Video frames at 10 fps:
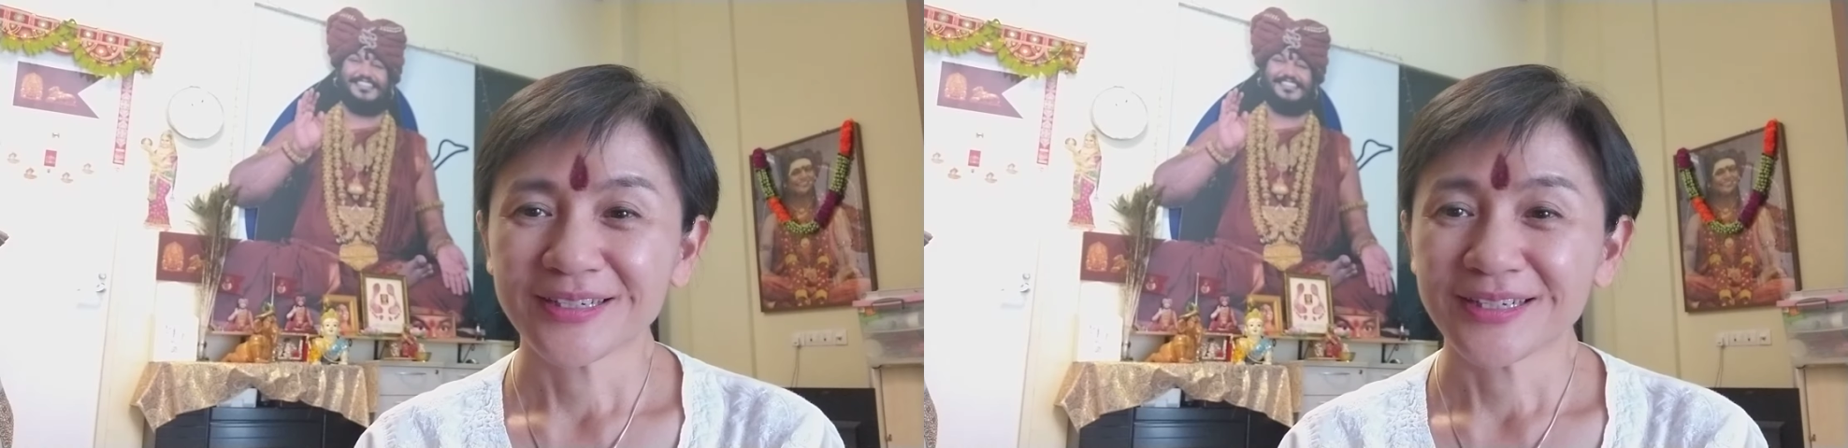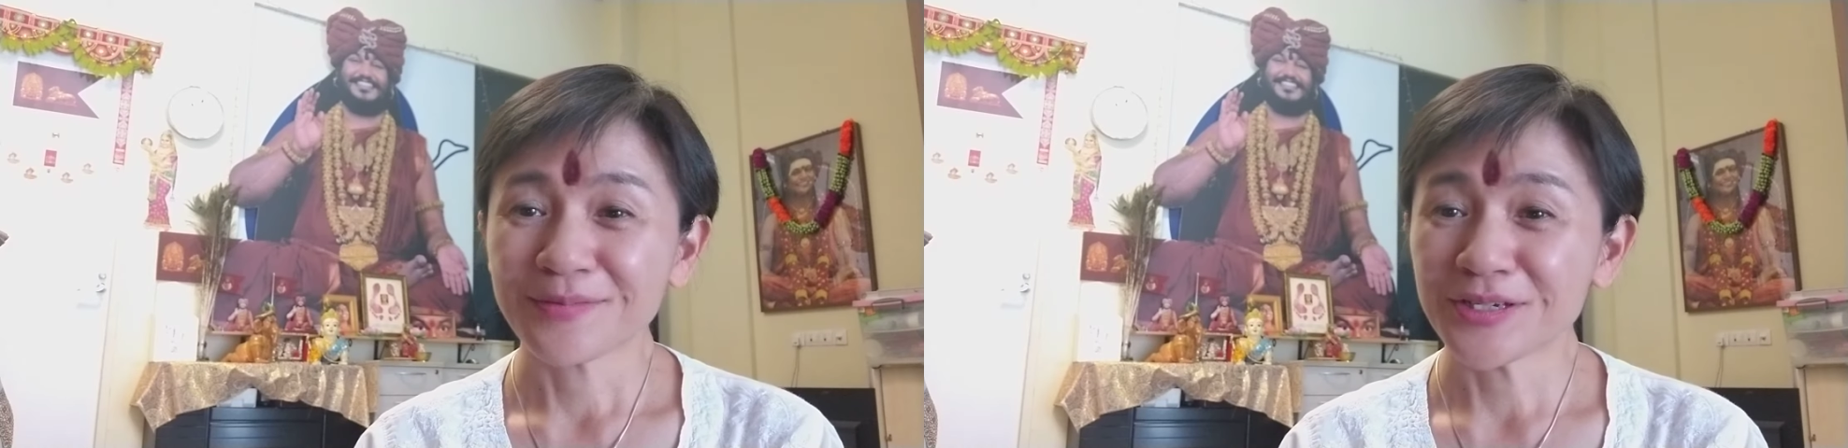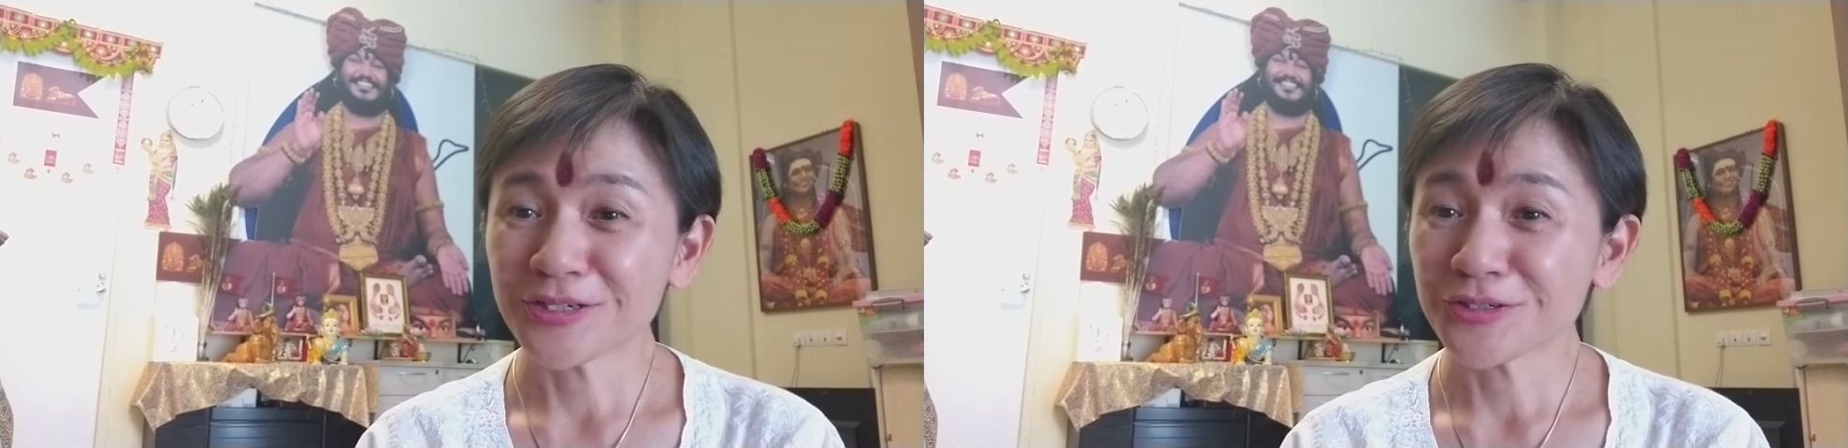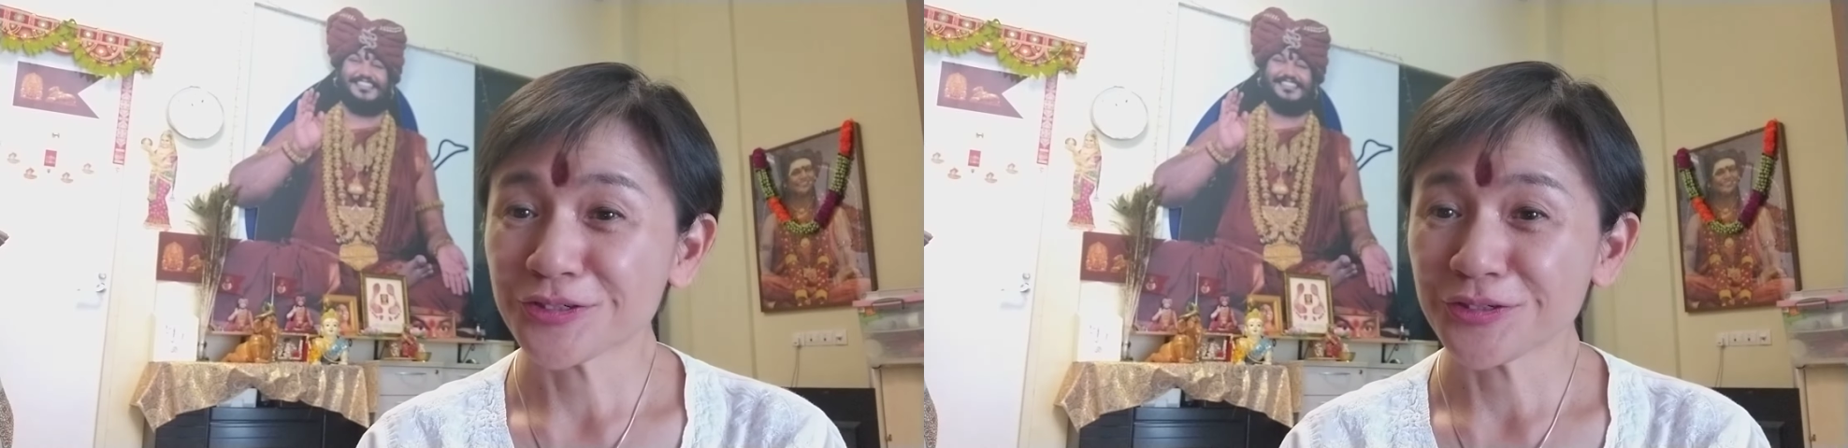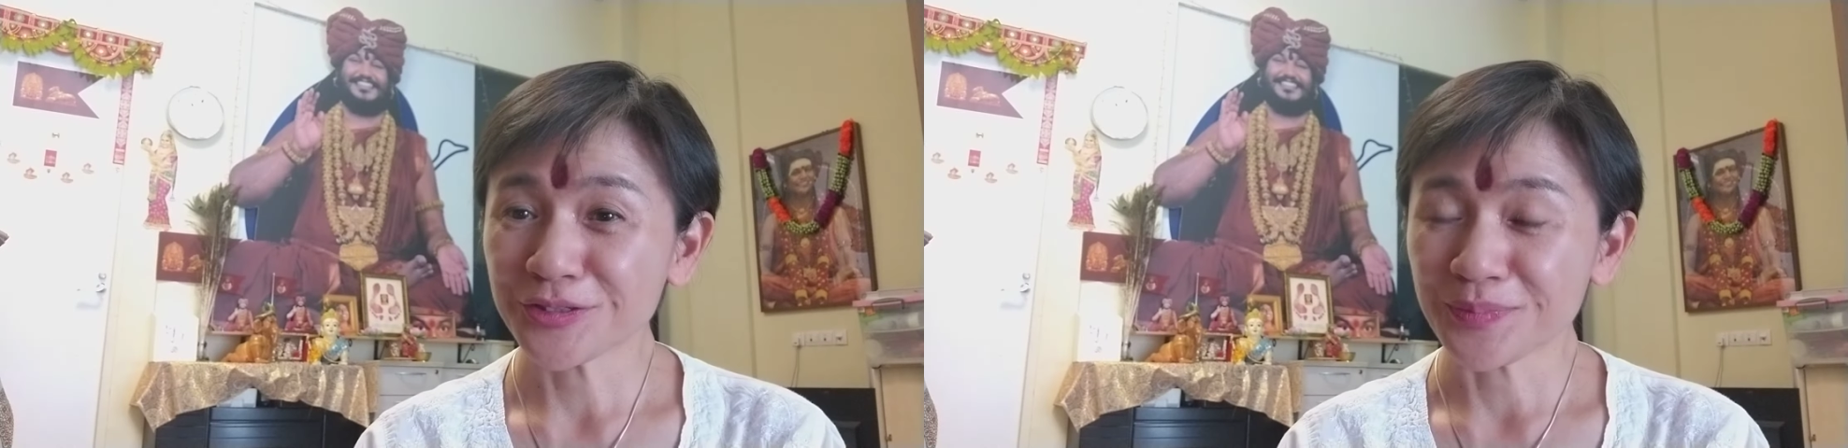Let me
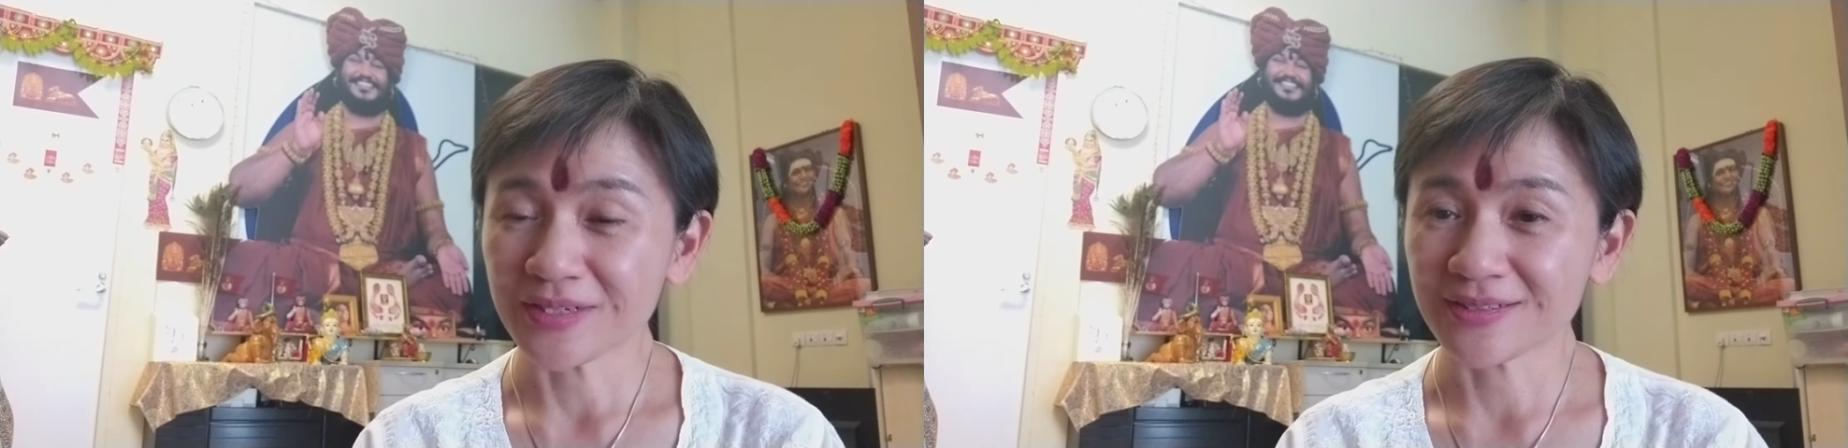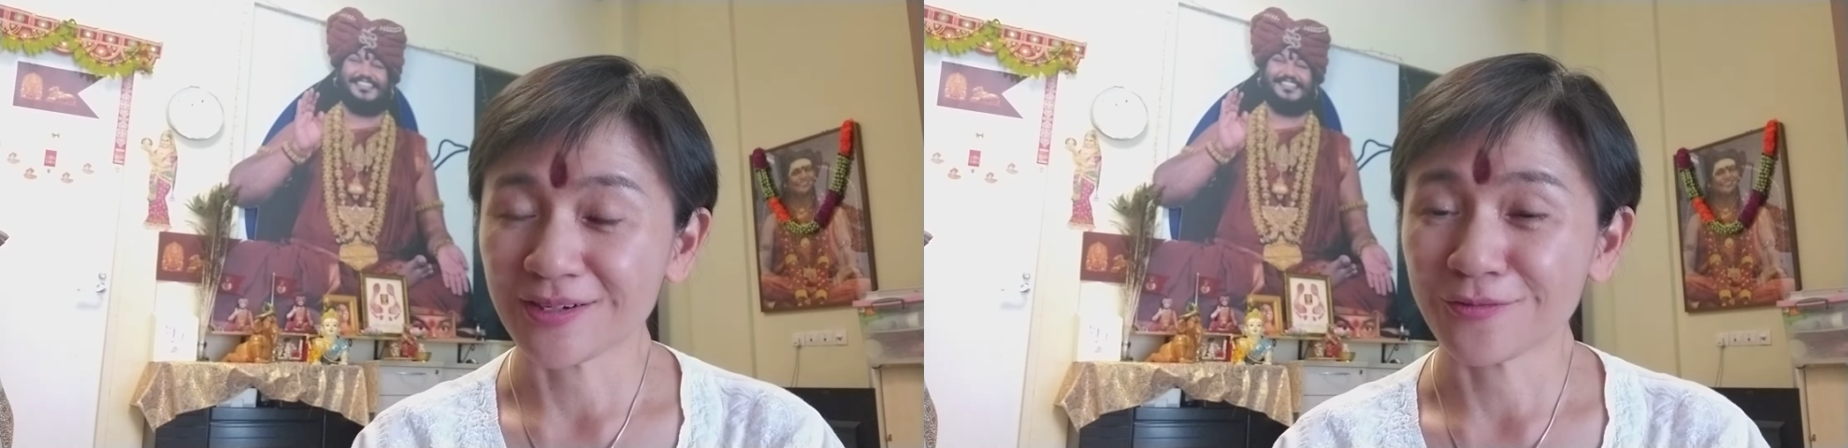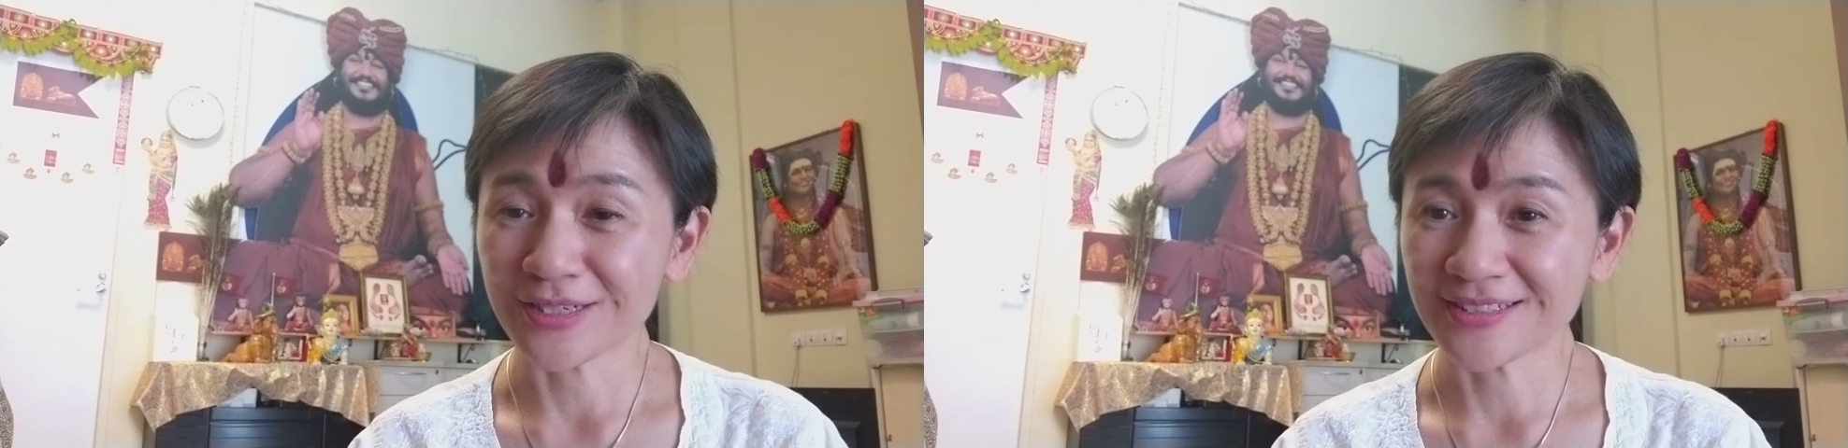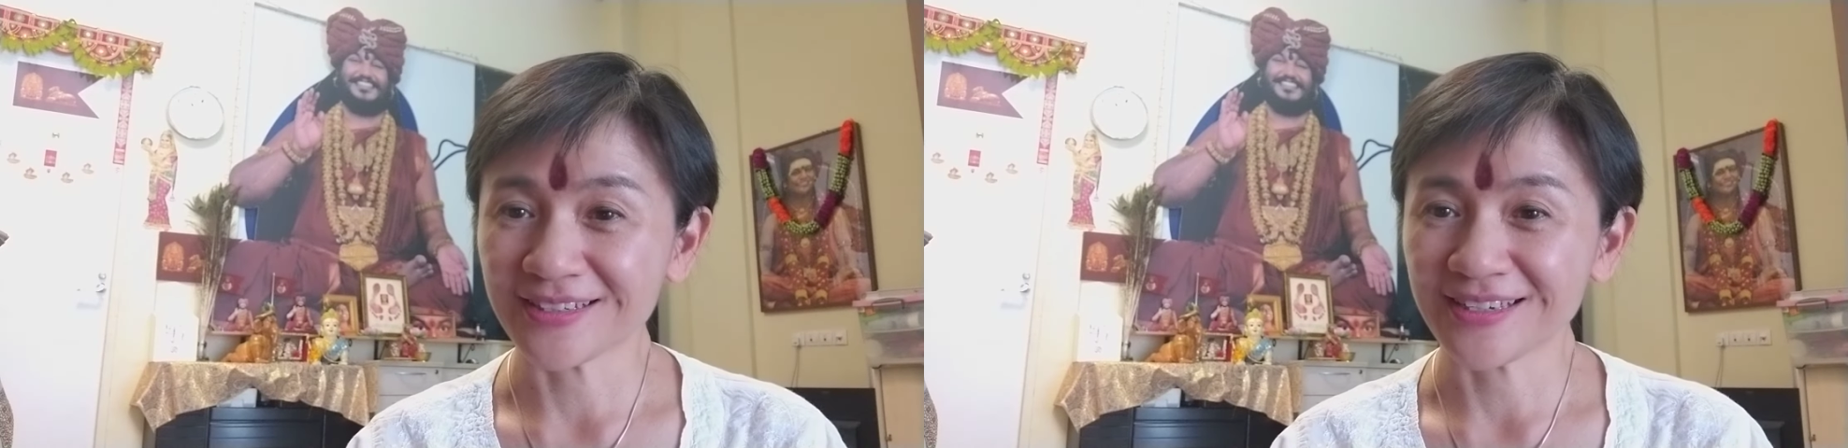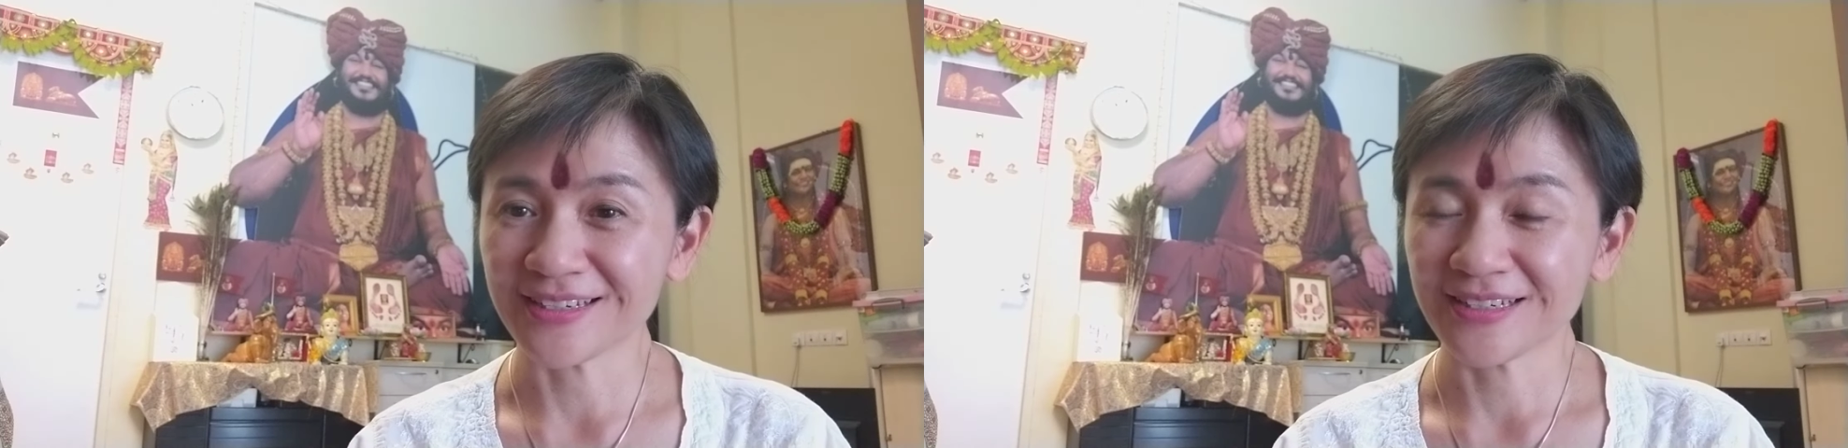introduce myself once
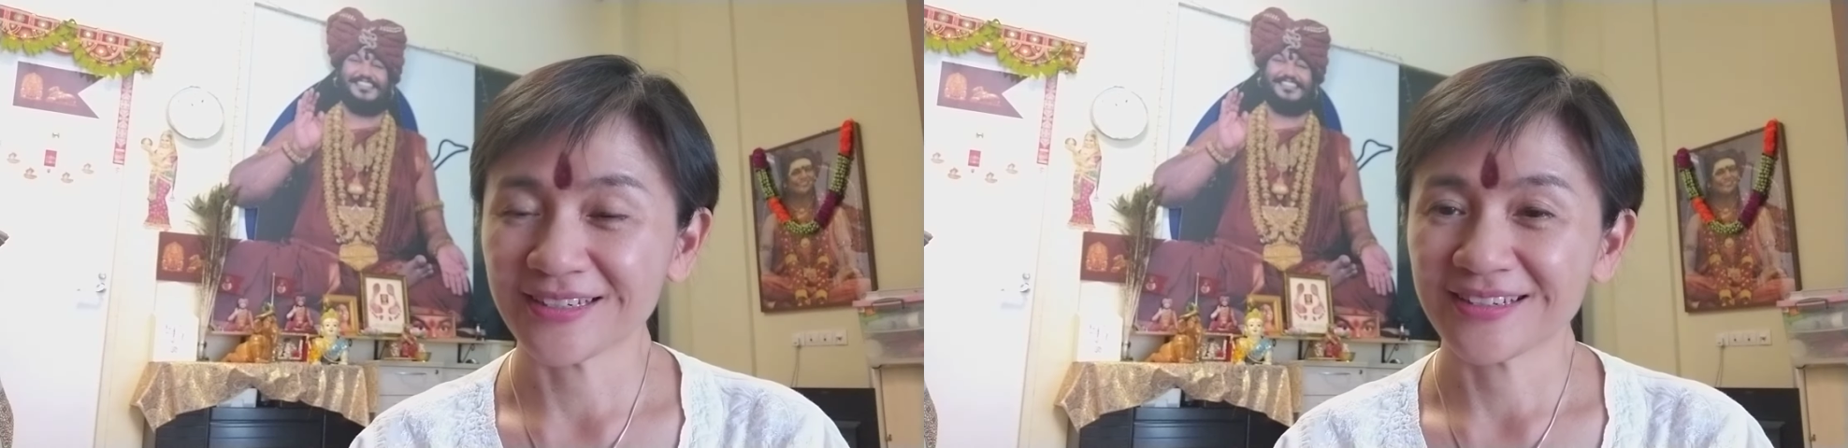again.